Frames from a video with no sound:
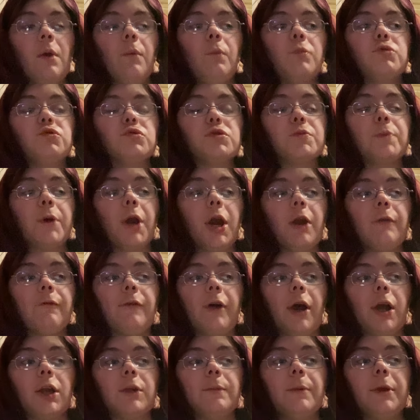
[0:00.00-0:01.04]
which was
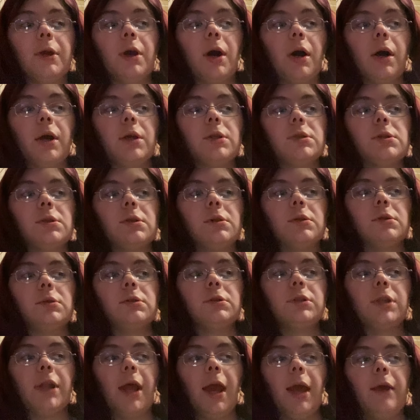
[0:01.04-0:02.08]
perfect because
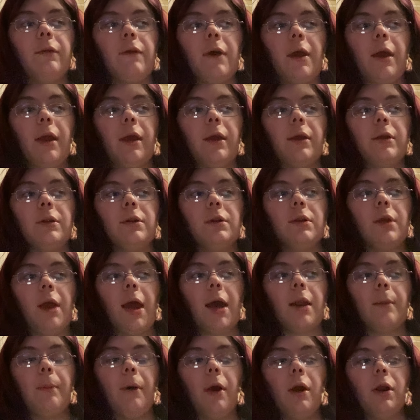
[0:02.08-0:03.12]
today they
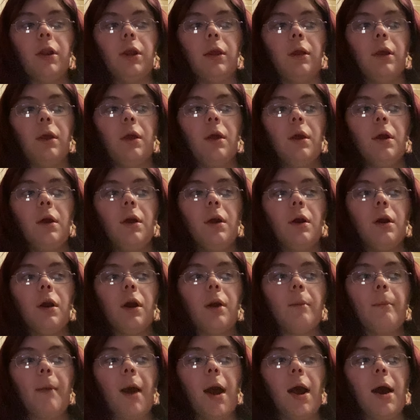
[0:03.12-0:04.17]
had a party.
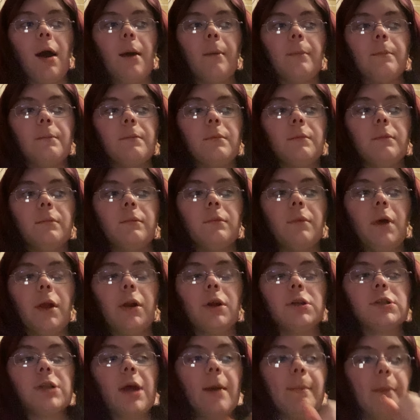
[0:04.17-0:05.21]
Her mom
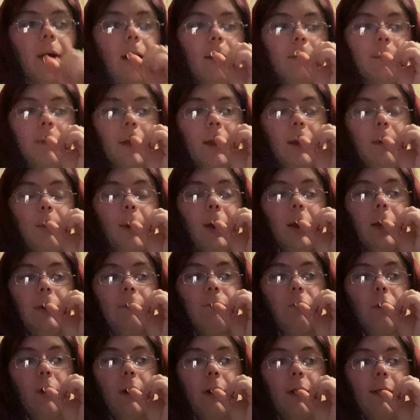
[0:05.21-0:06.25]
and her stepmom had a party
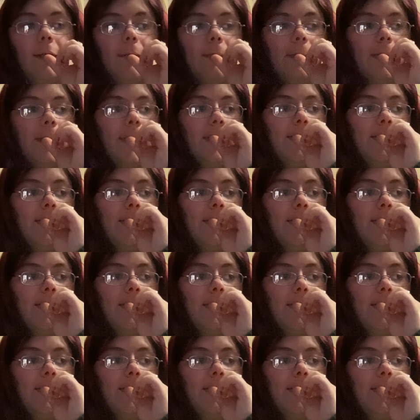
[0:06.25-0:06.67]
for her.